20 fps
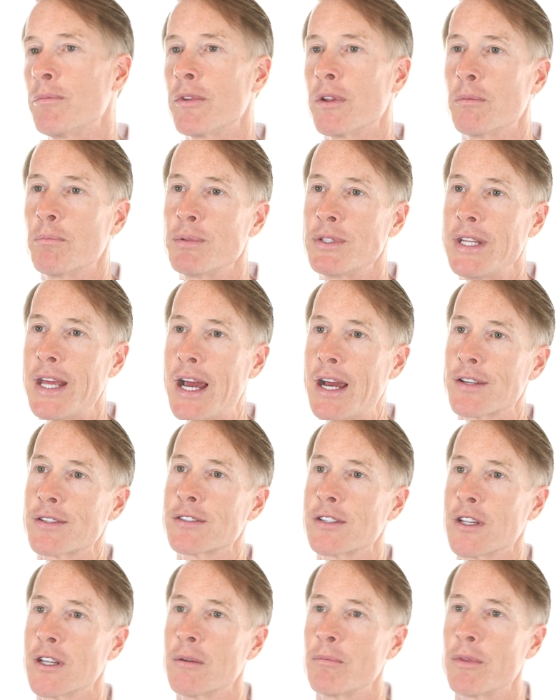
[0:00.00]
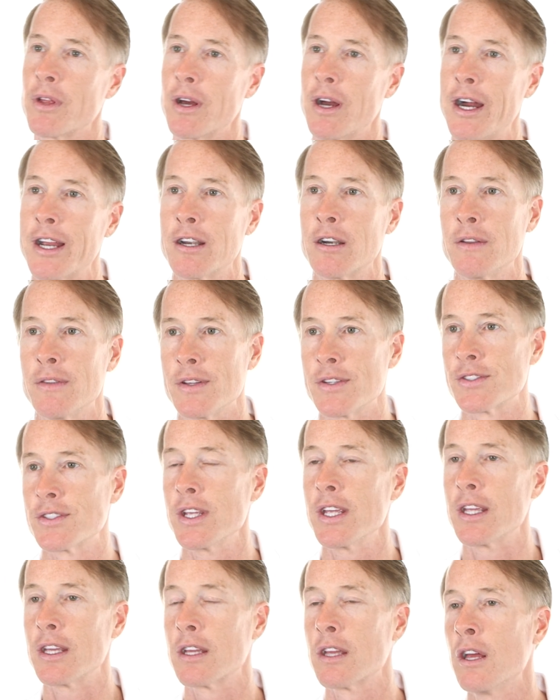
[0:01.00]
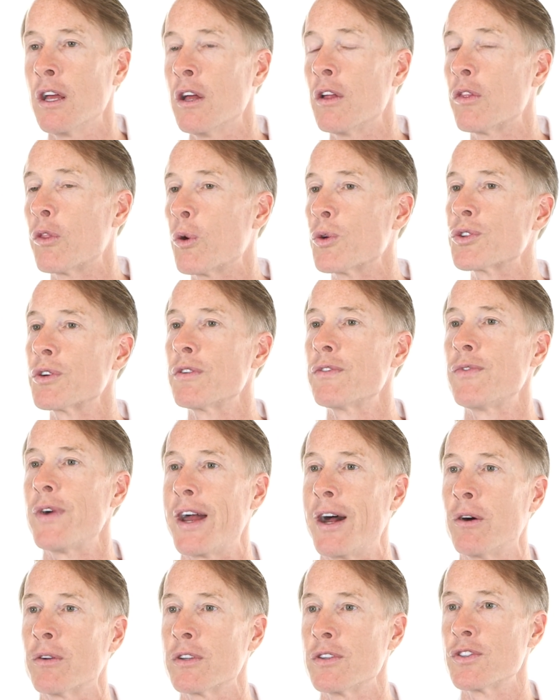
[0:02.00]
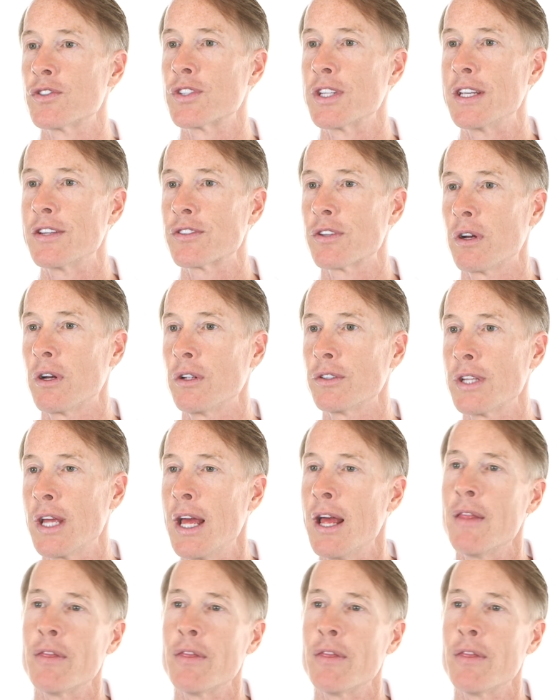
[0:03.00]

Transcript: the potassium, the iron, the zinc, those are found in sea salt.